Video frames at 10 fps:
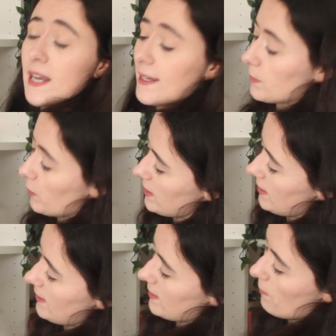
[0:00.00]
The Last
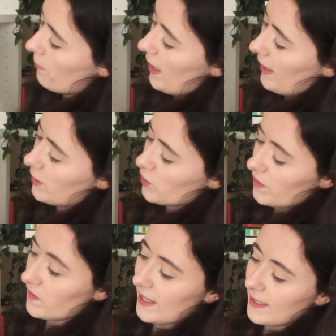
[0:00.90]
Apprentice by
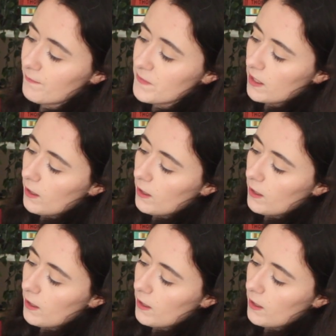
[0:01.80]
Joseph Delaney.